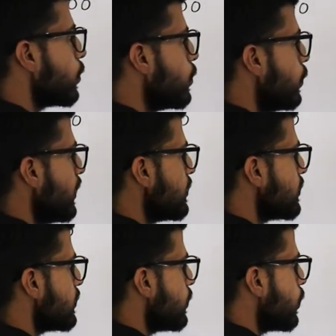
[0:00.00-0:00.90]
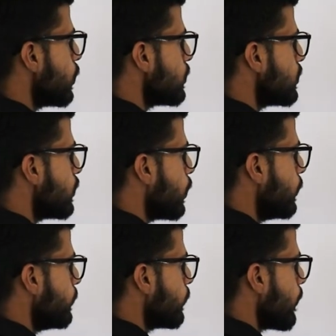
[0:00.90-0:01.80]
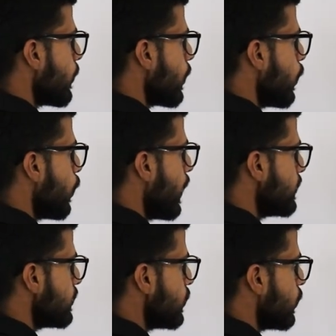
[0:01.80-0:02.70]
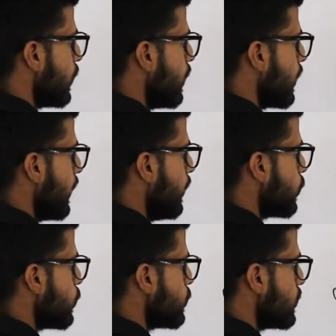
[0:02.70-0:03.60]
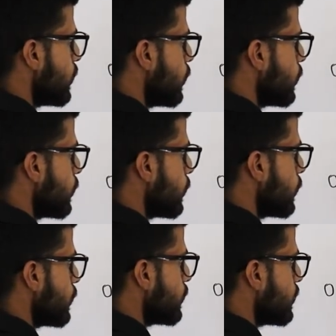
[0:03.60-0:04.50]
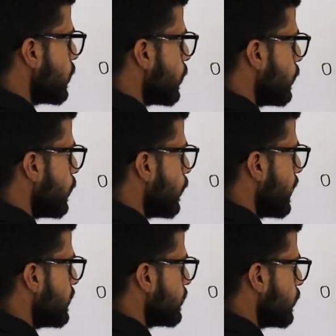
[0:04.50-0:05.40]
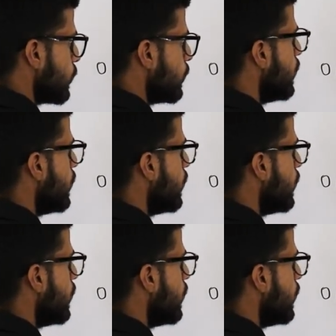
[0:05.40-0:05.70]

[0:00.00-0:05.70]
2 is 0, 0, 1, 0. Again 2, 0, 0, 1, 0.